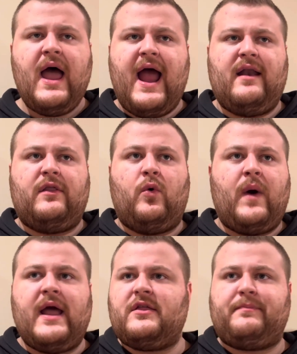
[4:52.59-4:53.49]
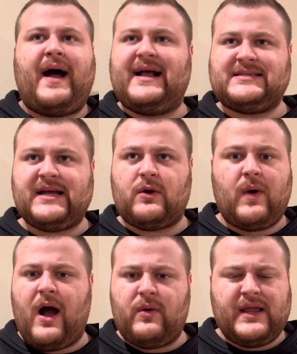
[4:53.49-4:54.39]
and the way they're passing it
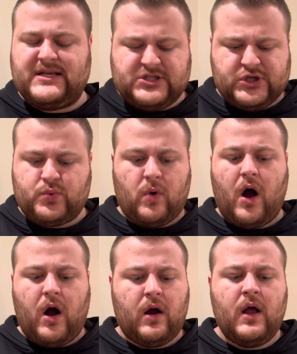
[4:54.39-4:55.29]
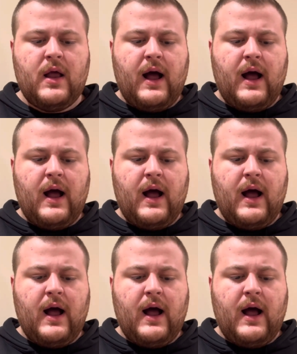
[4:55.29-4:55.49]
around is just wrong.